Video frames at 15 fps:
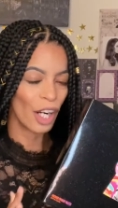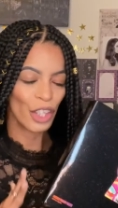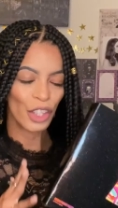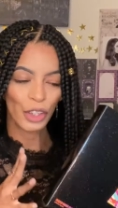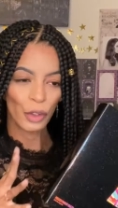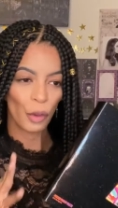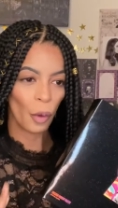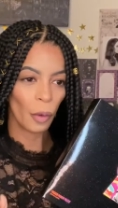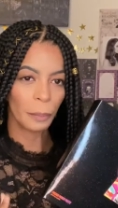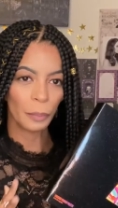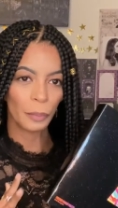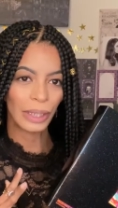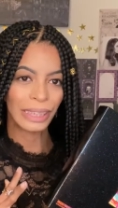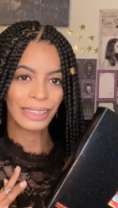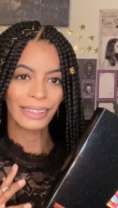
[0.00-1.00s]

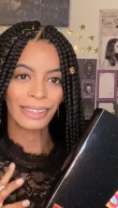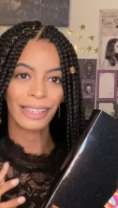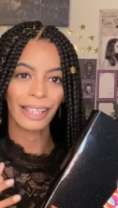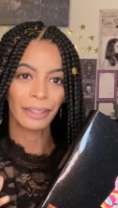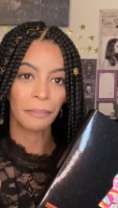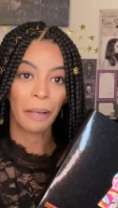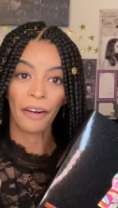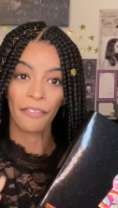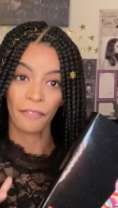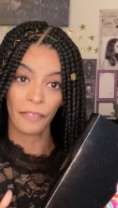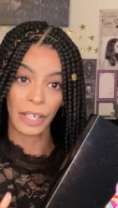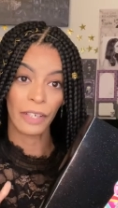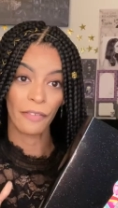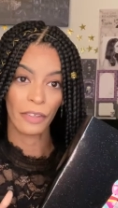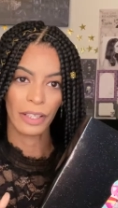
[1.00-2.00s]
incorporates like my
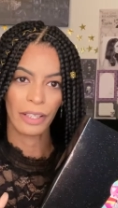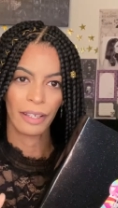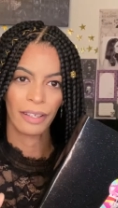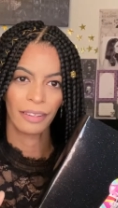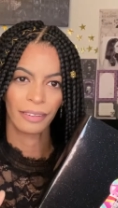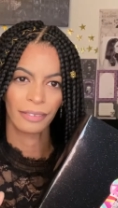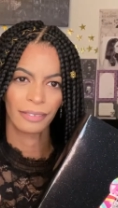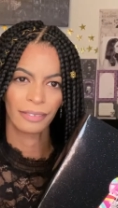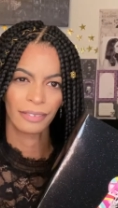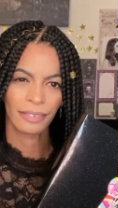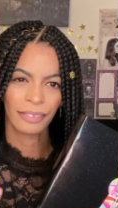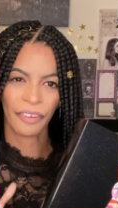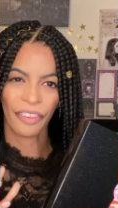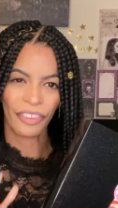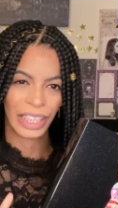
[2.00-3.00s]
favorite
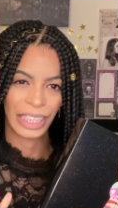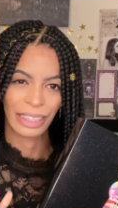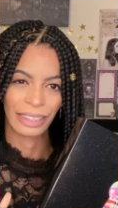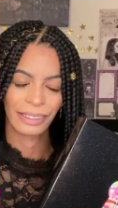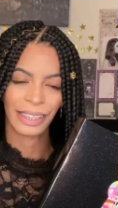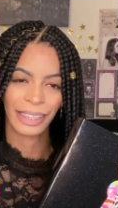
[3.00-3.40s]
things,